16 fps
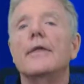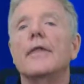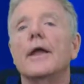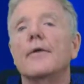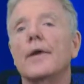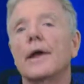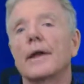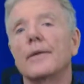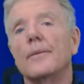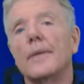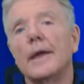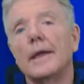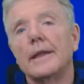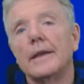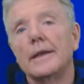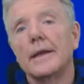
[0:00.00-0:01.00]
They
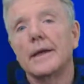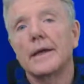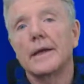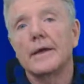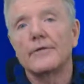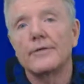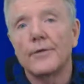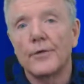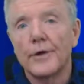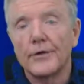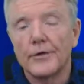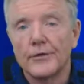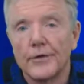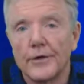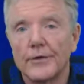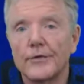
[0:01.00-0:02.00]
recommend 4
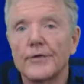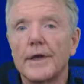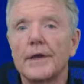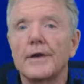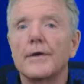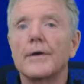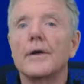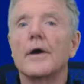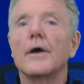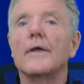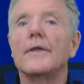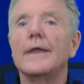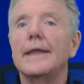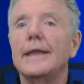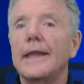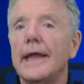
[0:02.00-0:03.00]
inches on center
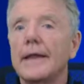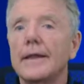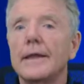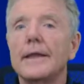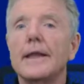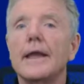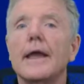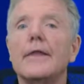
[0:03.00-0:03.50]
on the nailing,